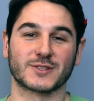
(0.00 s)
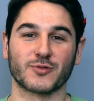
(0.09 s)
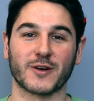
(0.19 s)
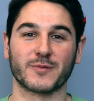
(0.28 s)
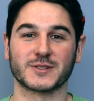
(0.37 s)
It's
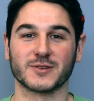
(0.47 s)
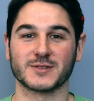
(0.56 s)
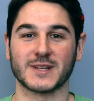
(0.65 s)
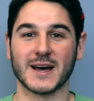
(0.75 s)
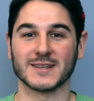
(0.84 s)
Greg from East
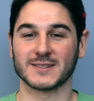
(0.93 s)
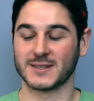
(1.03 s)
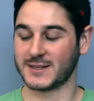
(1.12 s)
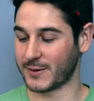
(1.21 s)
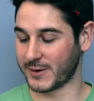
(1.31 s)
Coast
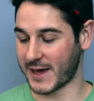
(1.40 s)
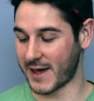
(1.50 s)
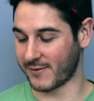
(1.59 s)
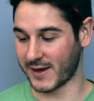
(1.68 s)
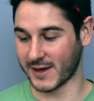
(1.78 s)
Dyes. Today we
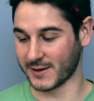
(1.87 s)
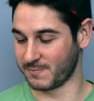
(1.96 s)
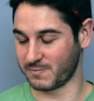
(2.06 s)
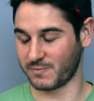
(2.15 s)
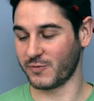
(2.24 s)
have a
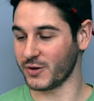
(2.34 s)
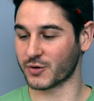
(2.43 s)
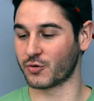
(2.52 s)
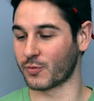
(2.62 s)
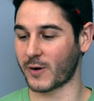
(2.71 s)

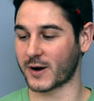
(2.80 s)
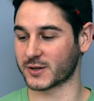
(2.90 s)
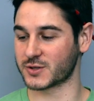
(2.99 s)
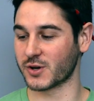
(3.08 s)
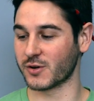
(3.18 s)
really cool
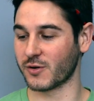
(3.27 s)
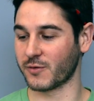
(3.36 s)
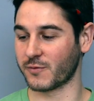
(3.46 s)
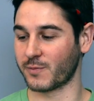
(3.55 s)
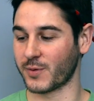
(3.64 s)
product to show
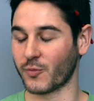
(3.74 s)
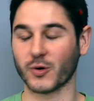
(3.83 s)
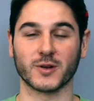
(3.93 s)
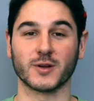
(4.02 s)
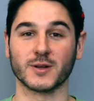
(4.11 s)
you. I've been
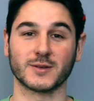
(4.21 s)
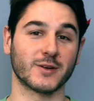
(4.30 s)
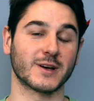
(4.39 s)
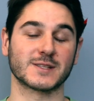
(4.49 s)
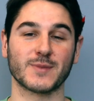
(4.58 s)
wanting to
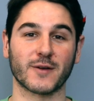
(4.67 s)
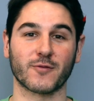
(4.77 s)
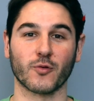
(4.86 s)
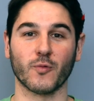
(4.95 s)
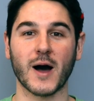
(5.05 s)
tell you guys about
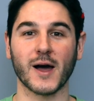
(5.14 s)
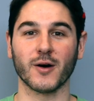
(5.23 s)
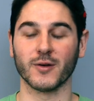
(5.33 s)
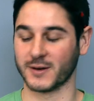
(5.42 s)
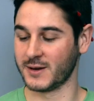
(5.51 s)
it for a
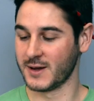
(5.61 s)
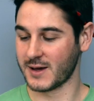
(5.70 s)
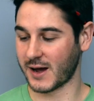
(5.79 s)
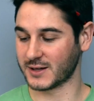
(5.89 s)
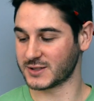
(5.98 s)
while, and
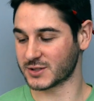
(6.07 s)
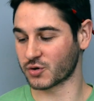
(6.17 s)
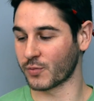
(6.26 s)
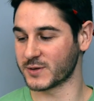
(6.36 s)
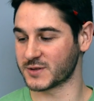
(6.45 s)
it's just a
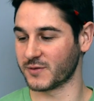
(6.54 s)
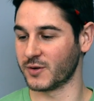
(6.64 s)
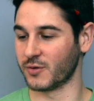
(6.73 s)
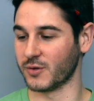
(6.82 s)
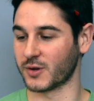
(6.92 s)
cool piece of
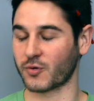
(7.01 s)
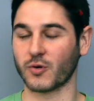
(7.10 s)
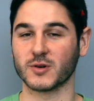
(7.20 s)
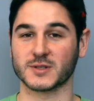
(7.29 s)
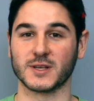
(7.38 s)
little
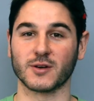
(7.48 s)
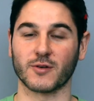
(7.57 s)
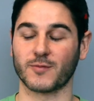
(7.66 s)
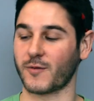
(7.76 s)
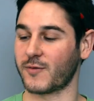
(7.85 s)
lacrosse
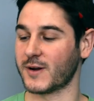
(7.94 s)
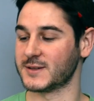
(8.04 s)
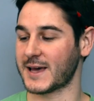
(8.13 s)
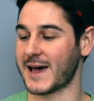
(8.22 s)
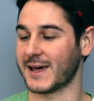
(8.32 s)
gear from our
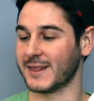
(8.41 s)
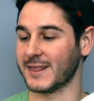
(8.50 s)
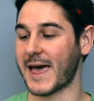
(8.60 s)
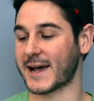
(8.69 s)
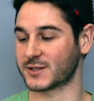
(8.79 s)
friends at
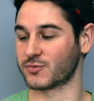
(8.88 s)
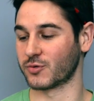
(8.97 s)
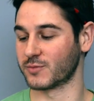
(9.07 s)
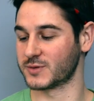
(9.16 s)
LaxRoom.